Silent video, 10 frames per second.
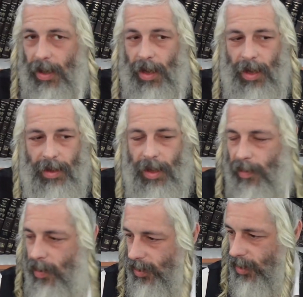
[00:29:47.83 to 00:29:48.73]
Yes, that a
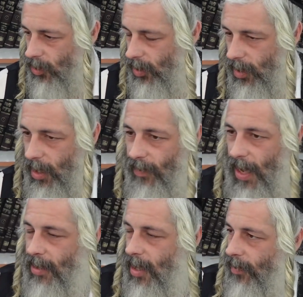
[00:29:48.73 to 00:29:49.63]
person should leave
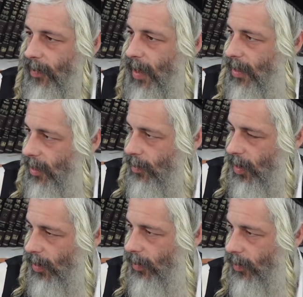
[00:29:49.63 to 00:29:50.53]
et aviv et imo,
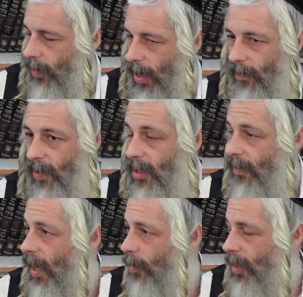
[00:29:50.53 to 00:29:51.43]
yes, right?
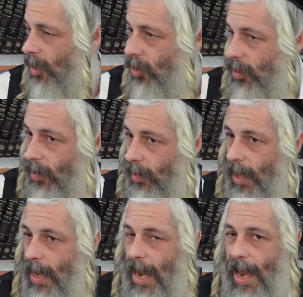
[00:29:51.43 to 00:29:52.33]
V'tavak b'ishto. Yes.
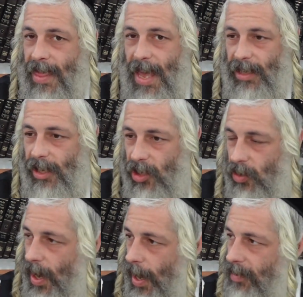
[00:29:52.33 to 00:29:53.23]
And that
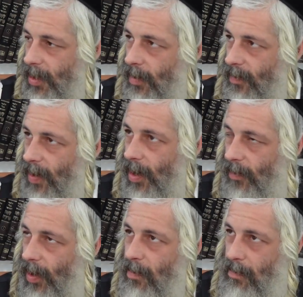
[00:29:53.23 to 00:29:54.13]
describes a very,
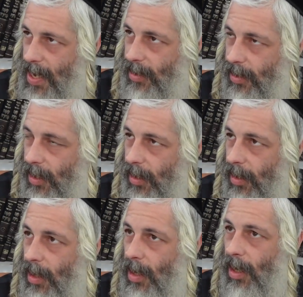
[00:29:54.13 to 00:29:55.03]
very basic
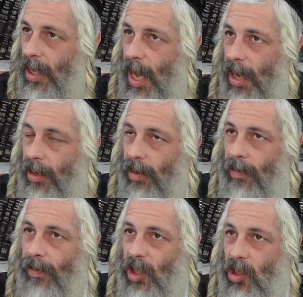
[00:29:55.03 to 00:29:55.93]
kind of
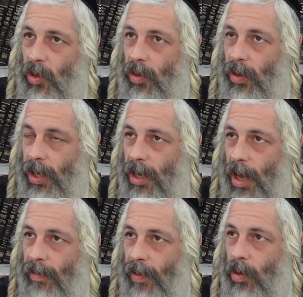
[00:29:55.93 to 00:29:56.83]
story
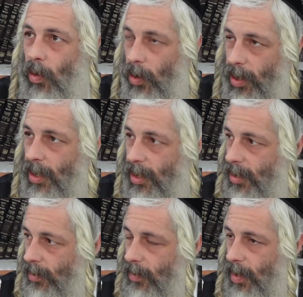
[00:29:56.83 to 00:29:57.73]
of an
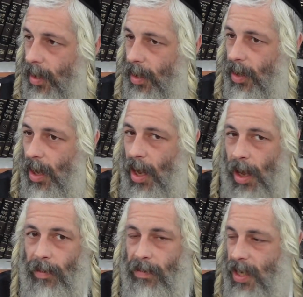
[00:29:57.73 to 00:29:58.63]
organism
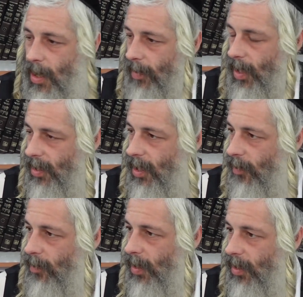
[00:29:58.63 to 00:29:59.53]
becoming itself,
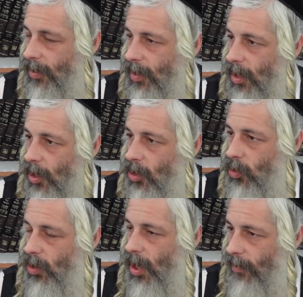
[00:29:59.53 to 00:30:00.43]
because you
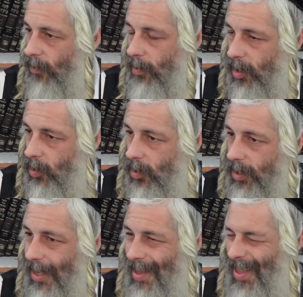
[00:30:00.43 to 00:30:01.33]
come from a source
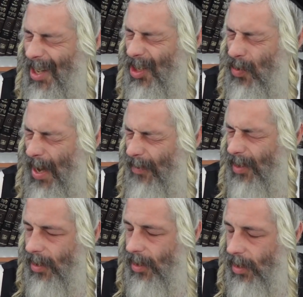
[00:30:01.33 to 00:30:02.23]
and then you have to